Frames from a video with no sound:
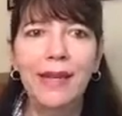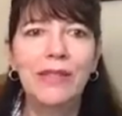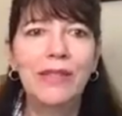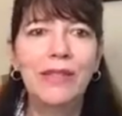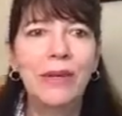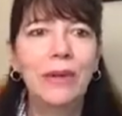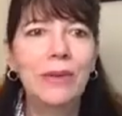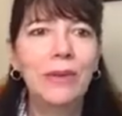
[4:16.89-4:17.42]

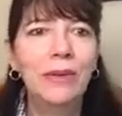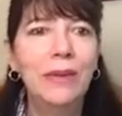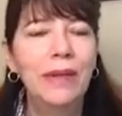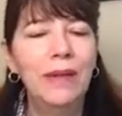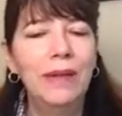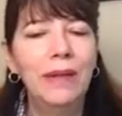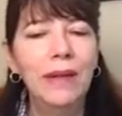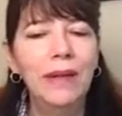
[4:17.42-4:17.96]
So
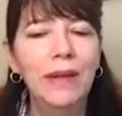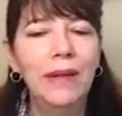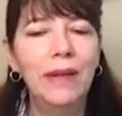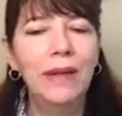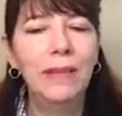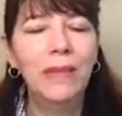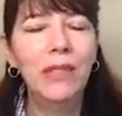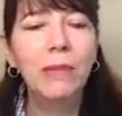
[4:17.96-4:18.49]

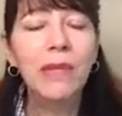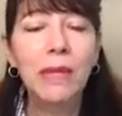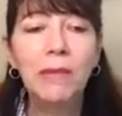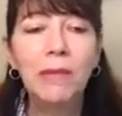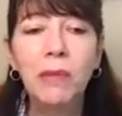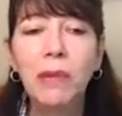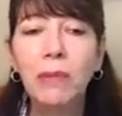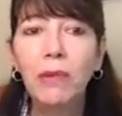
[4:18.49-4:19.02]

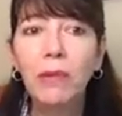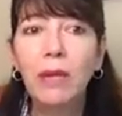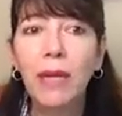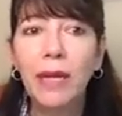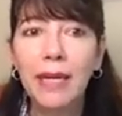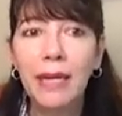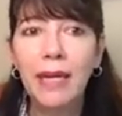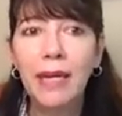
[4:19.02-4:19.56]
sometimes people
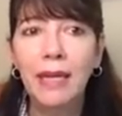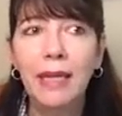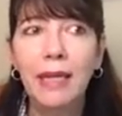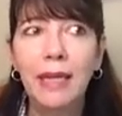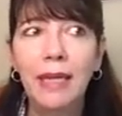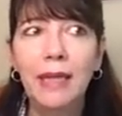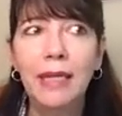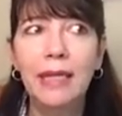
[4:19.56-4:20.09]
like
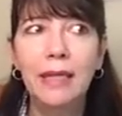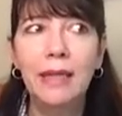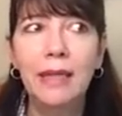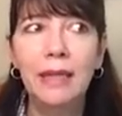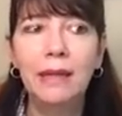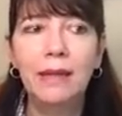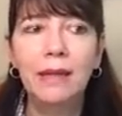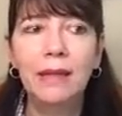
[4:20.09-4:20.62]

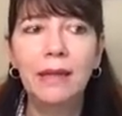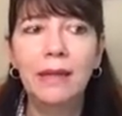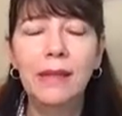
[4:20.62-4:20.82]
the